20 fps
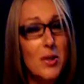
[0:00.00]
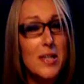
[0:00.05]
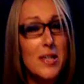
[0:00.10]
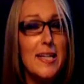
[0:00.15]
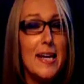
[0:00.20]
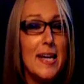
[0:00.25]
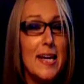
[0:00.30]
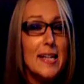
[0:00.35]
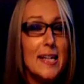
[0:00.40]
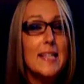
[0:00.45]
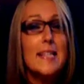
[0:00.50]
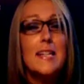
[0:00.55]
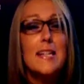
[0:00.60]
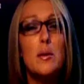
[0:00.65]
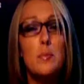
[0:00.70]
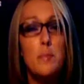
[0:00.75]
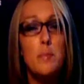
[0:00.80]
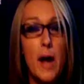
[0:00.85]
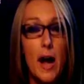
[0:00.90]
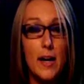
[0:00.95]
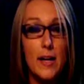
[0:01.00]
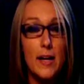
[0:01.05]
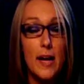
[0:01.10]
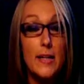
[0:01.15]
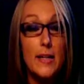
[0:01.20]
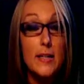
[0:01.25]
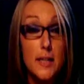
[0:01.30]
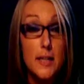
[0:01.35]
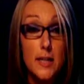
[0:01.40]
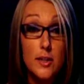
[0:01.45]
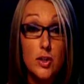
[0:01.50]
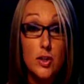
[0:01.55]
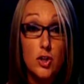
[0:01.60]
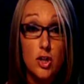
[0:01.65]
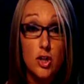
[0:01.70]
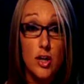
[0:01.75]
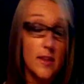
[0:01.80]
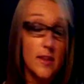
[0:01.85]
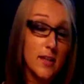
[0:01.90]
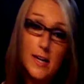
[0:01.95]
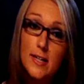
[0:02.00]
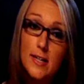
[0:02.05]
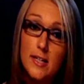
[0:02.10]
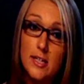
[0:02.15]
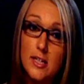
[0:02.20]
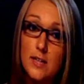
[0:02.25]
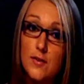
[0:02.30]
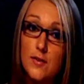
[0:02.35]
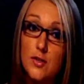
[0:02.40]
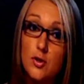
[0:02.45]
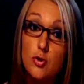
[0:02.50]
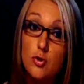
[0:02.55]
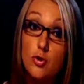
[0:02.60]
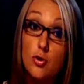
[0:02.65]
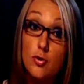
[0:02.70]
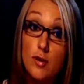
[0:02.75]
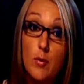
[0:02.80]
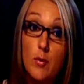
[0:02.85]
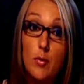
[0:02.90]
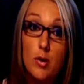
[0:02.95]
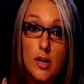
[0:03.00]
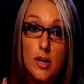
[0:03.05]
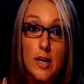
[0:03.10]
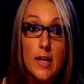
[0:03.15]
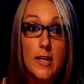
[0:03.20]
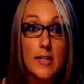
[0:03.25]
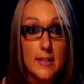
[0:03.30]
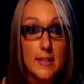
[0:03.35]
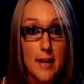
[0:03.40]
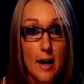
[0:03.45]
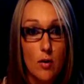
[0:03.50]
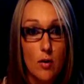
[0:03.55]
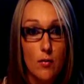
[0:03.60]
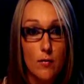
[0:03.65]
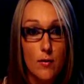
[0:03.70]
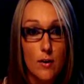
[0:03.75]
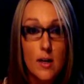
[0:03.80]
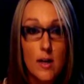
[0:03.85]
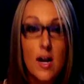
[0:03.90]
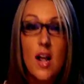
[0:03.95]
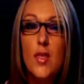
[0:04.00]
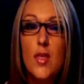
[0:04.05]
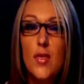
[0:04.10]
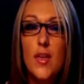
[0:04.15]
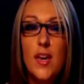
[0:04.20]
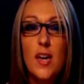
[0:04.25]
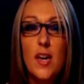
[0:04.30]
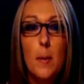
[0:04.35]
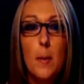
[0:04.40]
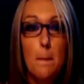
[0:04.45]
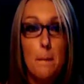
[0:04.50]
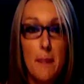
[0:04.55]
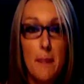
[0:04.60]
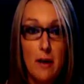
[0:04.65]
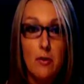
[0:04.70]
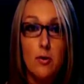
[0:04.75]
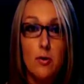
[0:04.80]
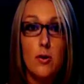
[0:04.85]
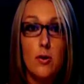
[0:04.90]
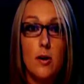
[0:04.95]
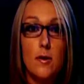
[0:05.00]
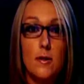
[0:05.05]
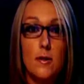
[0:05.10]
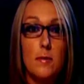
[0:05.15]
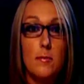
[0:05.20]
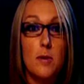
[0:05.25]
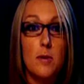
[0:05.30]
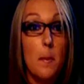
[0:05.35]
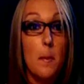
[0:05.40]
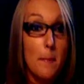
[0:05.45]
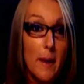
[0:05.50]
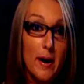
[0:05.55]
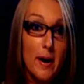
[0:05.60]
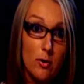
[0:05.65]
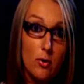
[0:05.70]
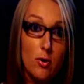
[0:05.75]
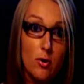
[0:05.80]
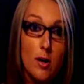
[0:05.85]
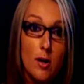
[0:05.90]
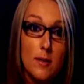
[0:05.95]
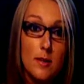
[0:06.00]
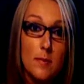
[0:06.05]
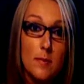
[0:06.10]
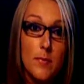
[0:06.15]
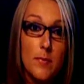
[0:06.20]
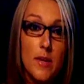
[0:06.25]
of take a step back and deconstruct the idea of social networking itself. Think macrocosm, not microcosm.